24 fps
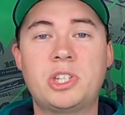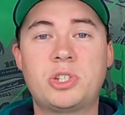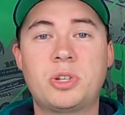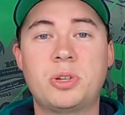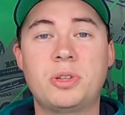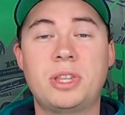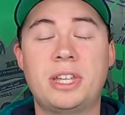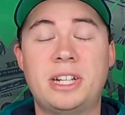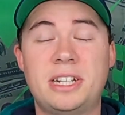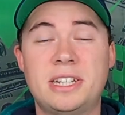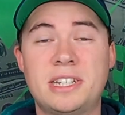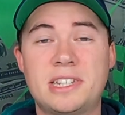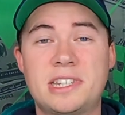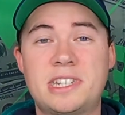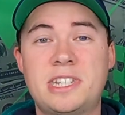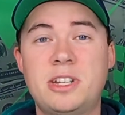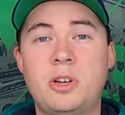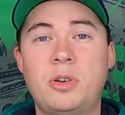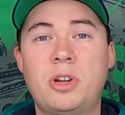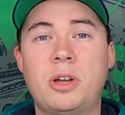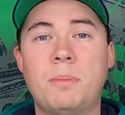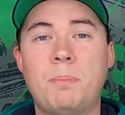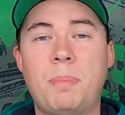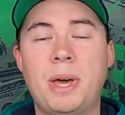sure that it is
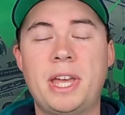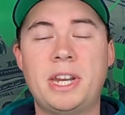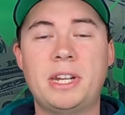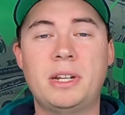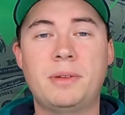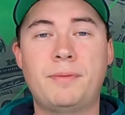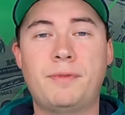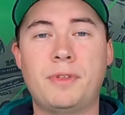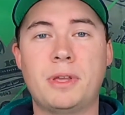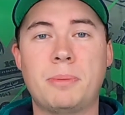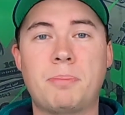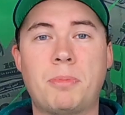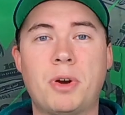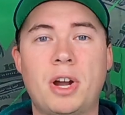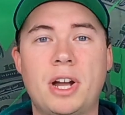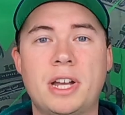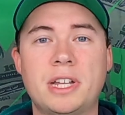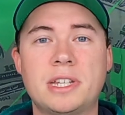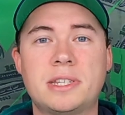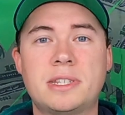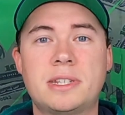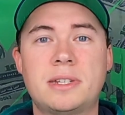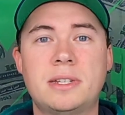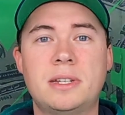still competitively
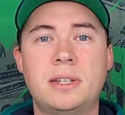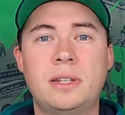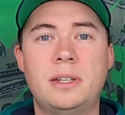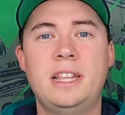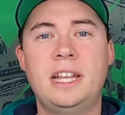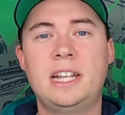priced.